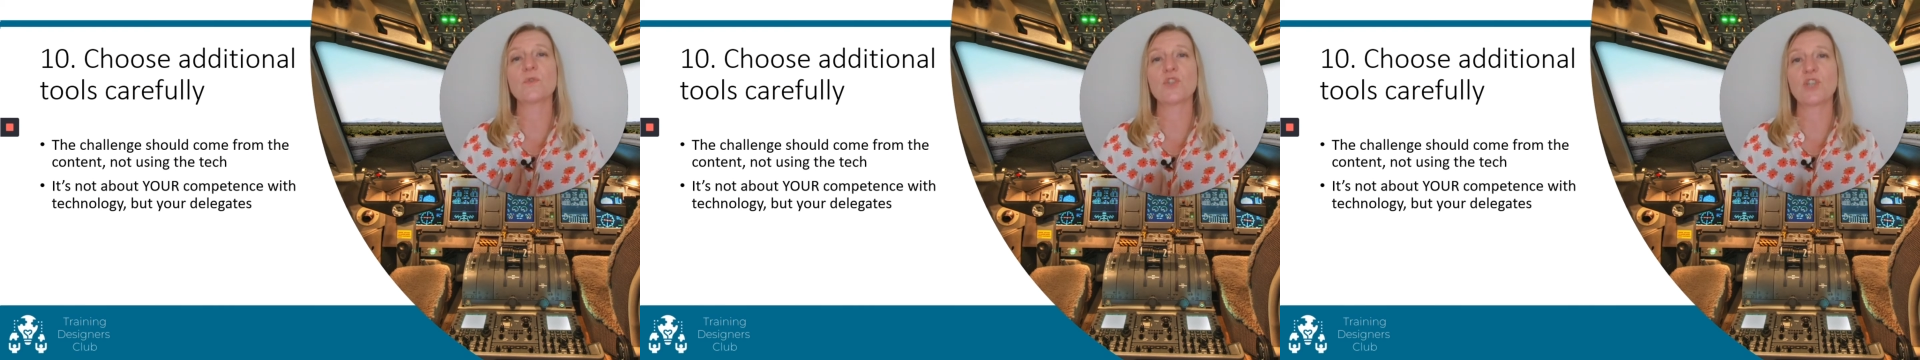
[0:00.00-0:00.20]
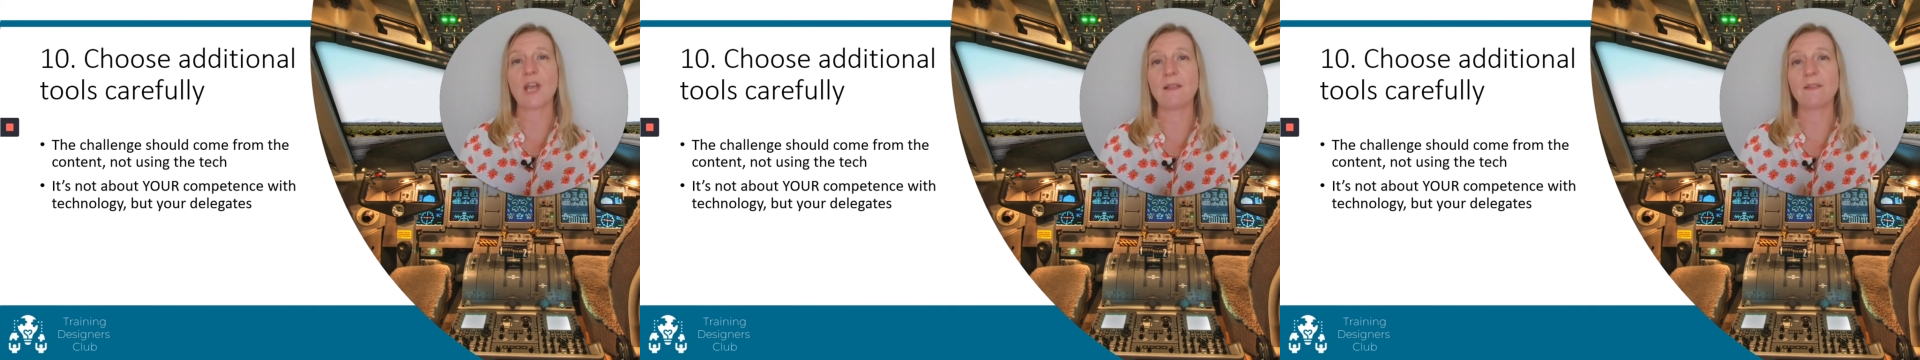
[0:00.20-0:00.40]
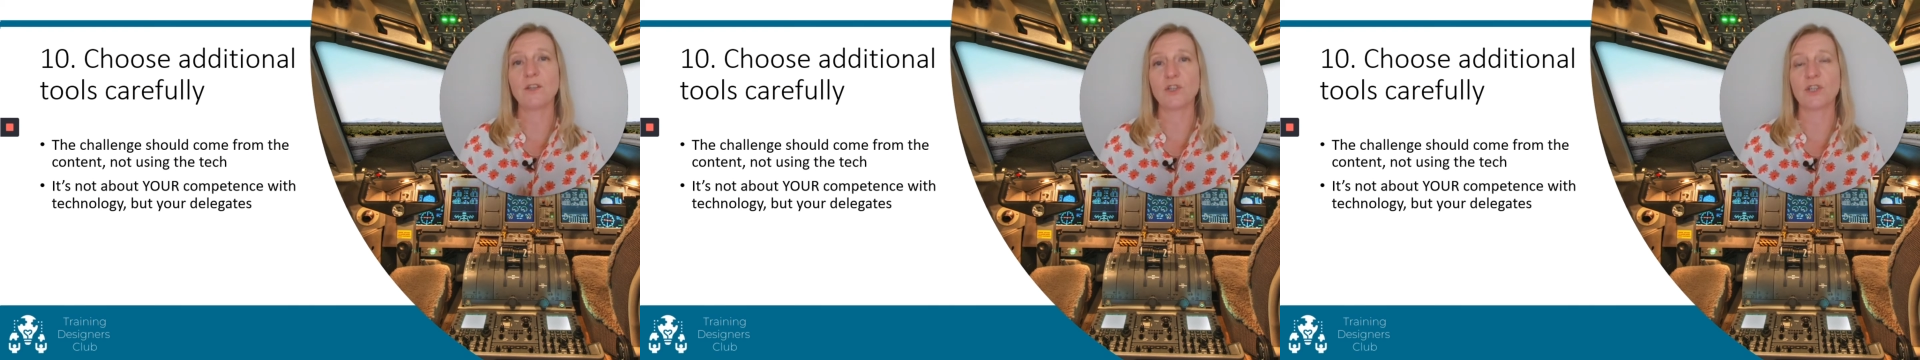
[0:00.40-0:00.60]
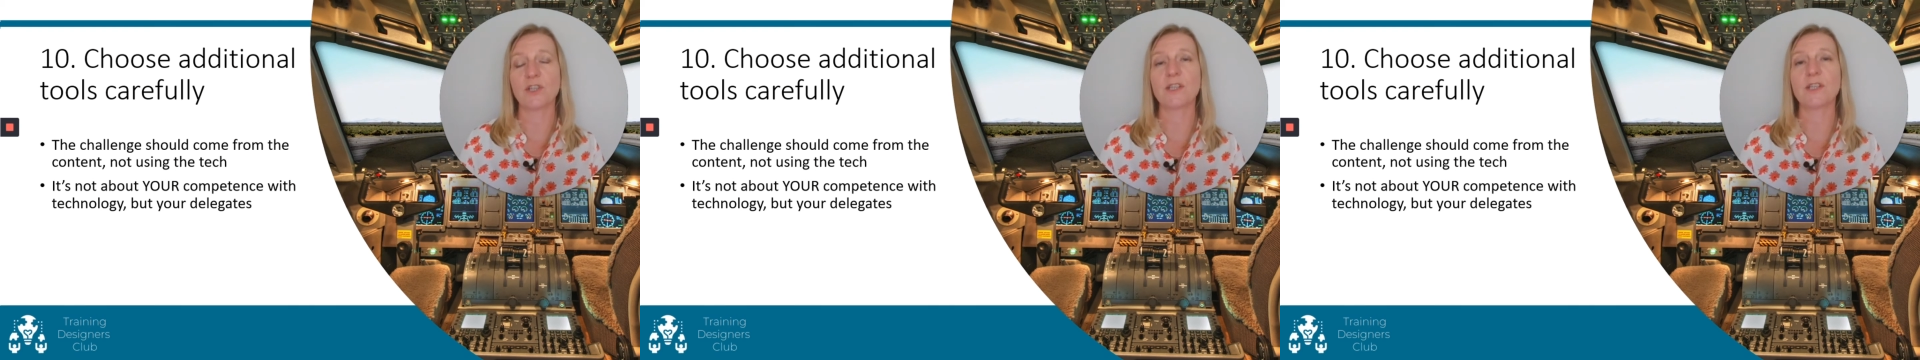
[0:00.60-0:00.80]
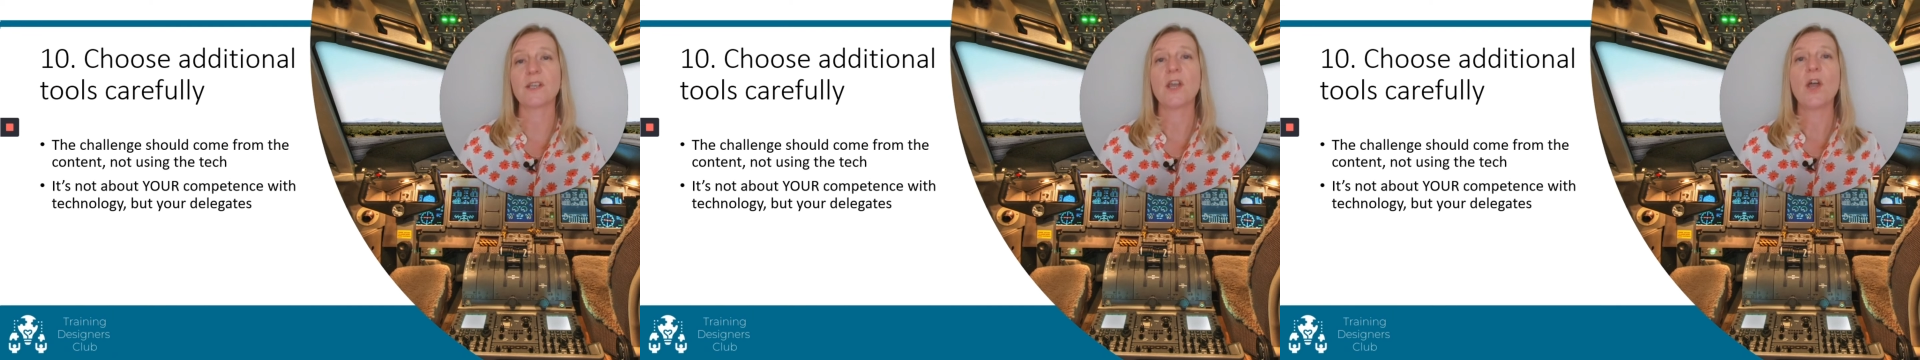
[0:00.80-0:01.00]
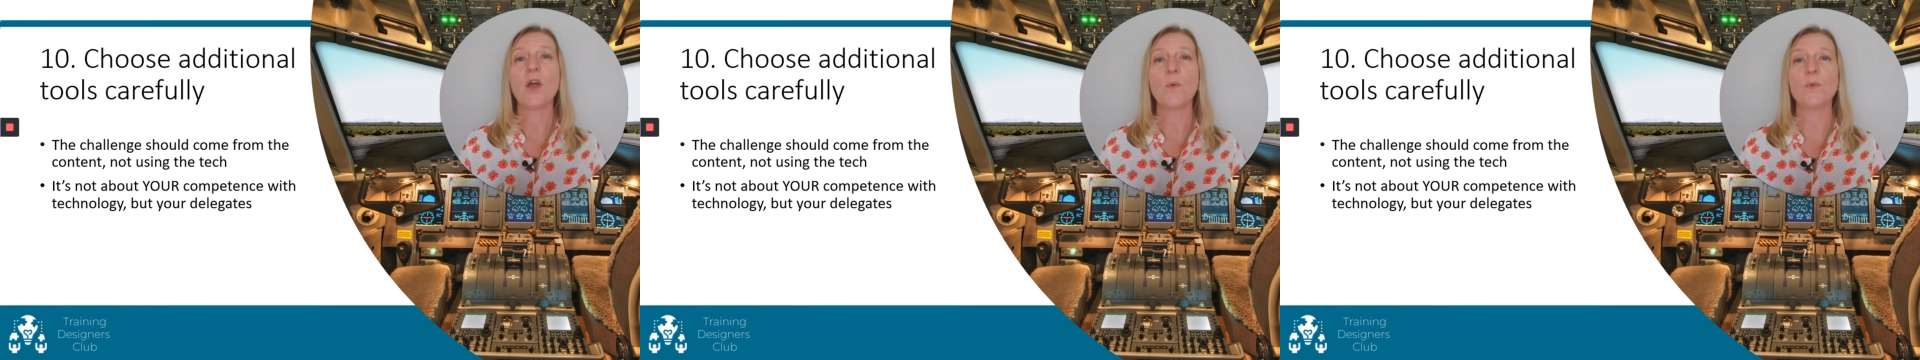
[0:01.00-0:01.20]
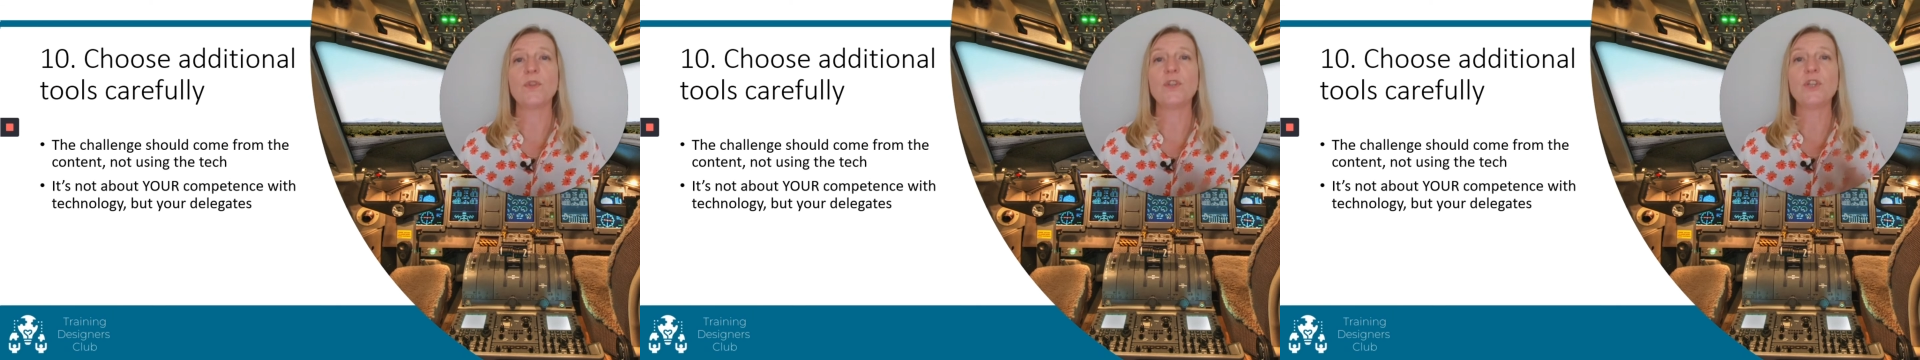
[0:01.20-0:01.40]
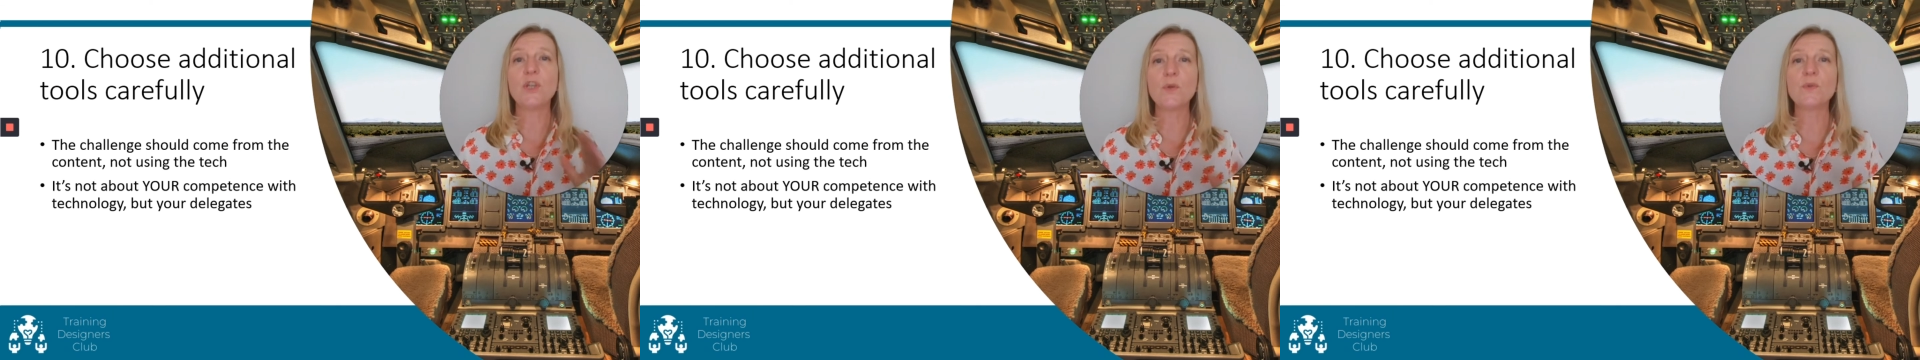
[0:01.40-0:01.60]
challenges with
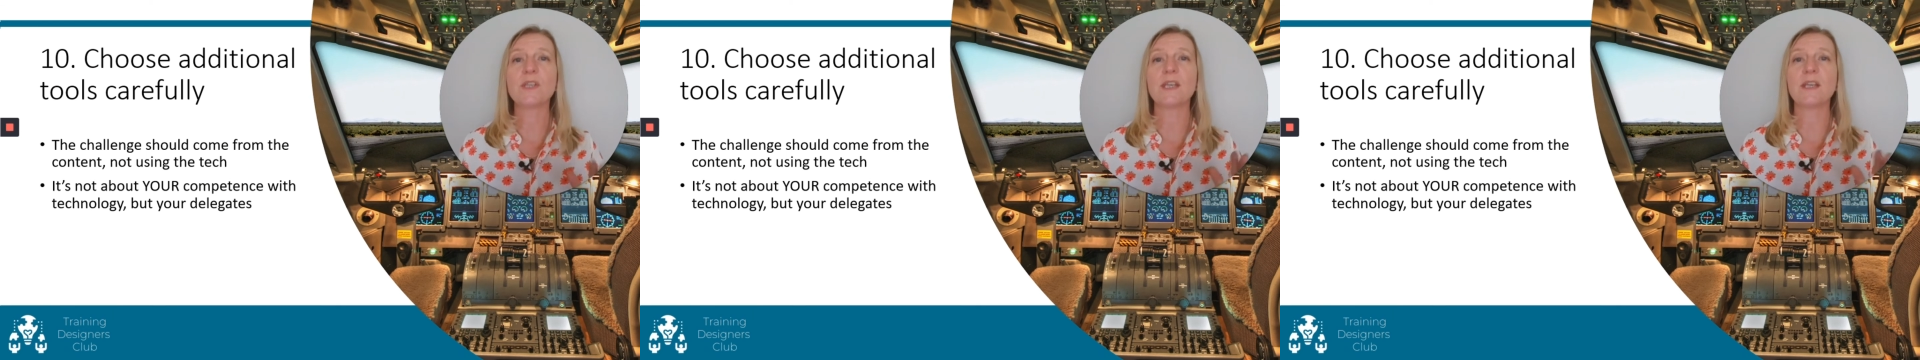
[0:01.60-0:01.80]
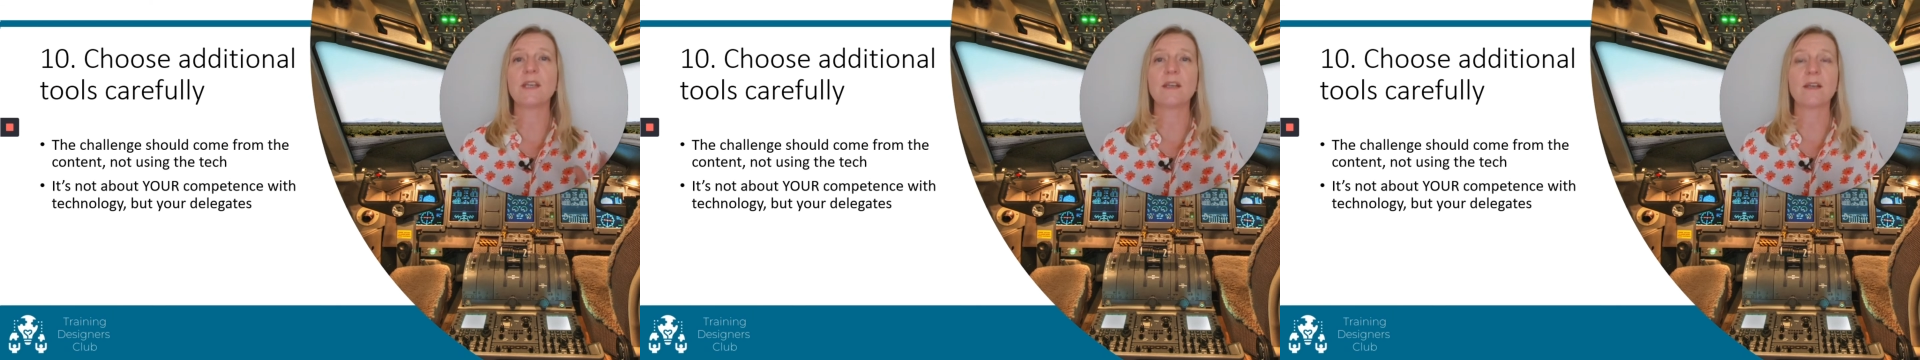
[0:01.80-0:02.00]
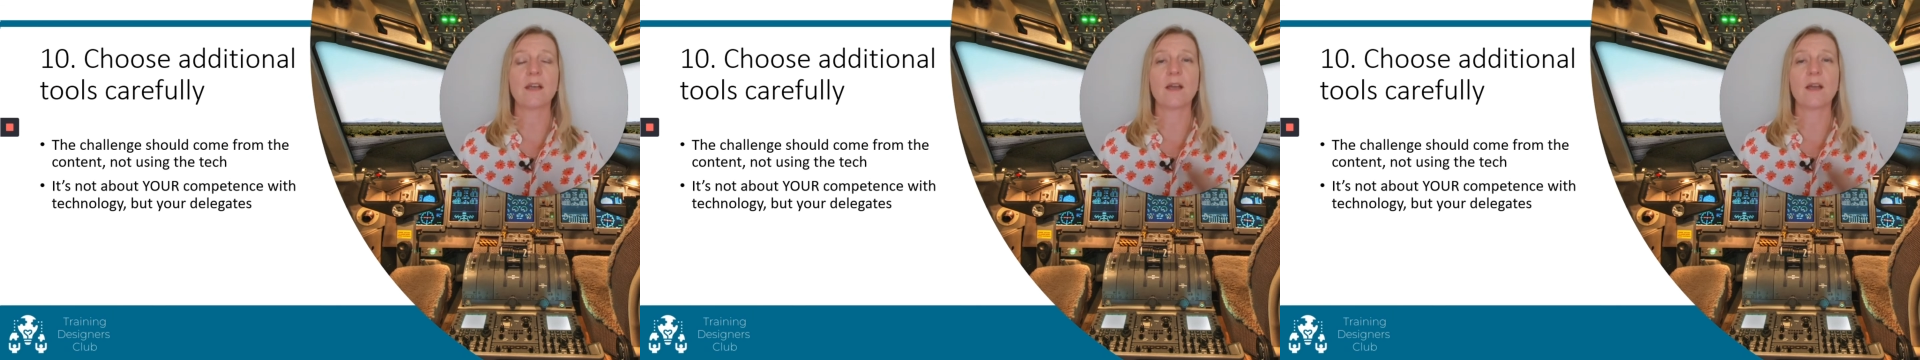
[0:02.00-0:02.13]
using